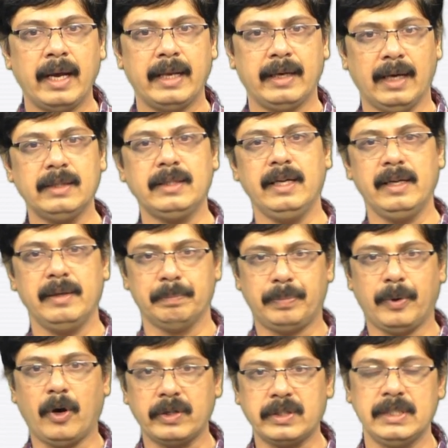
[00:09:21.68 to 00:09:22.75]
Another
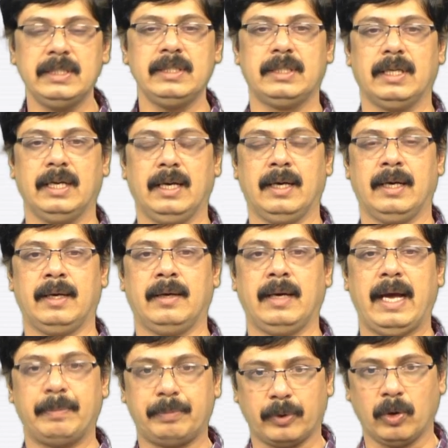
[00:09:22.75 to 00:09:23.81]
important
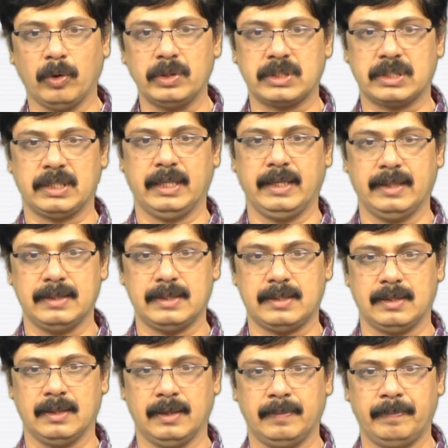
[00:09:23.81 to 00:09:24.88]
approach
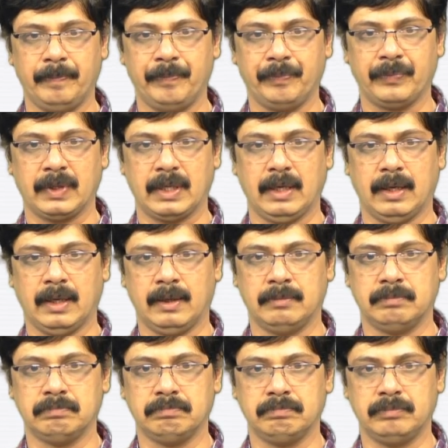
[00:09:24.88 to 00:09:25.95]
is
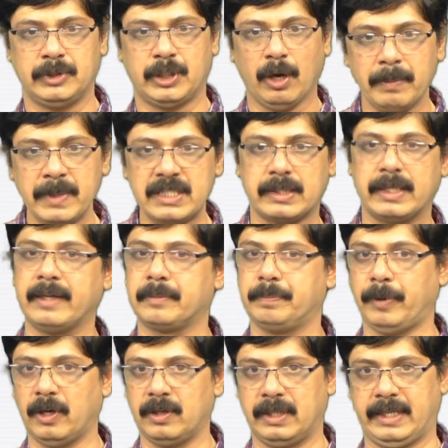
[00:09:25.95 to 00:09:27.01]
domestic
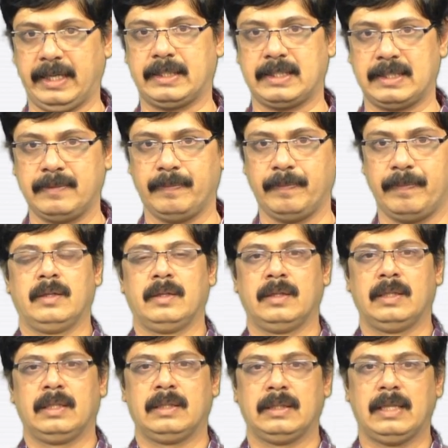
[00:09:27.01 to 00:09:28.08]
politics.
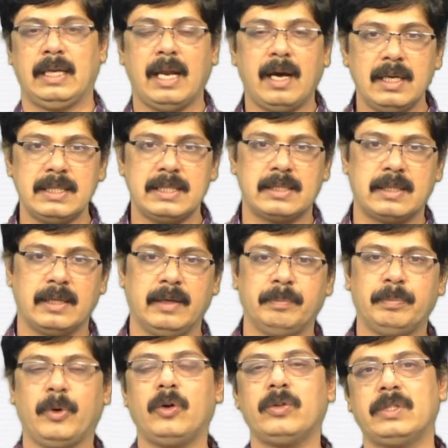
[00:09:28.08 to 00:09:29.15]
The last
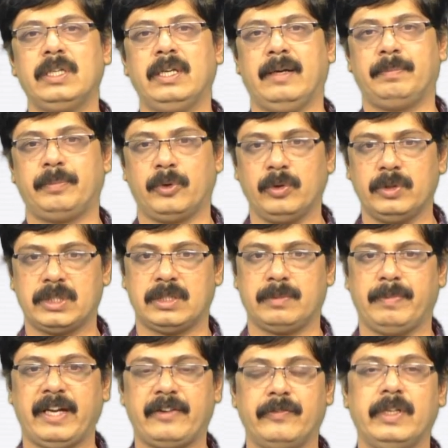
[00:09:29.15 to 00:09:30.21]
important approach
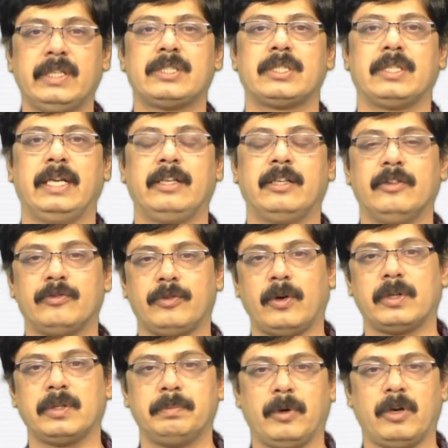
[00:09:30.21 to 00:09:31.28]
by which Indian
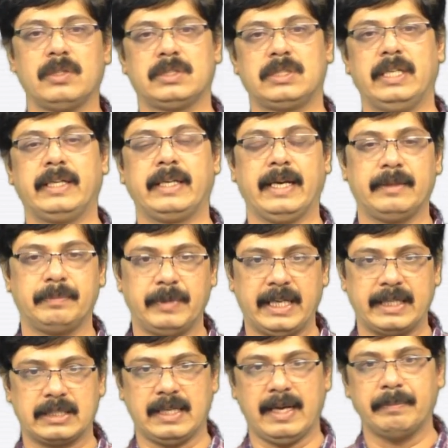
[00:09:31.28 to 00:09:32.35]
foreign policy can be
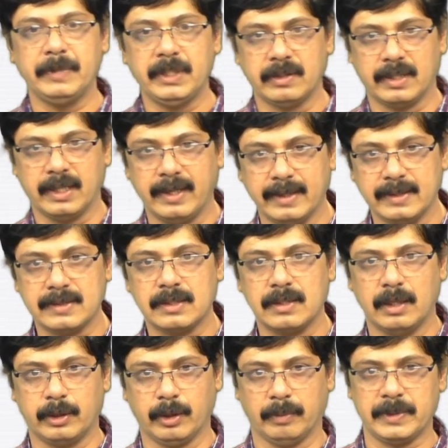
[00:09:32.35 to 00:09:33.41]
examined is
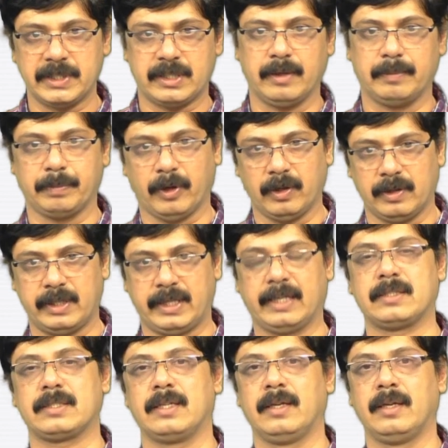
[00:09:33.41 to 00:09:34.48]
domestic
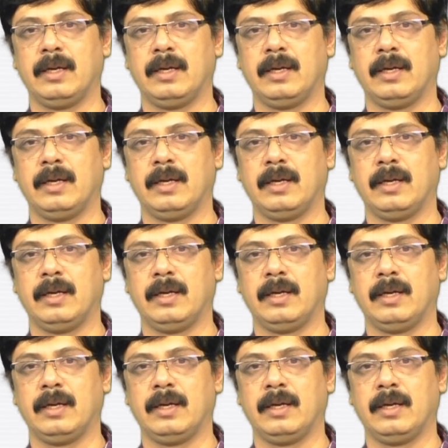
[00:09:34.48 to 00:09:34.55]
politics.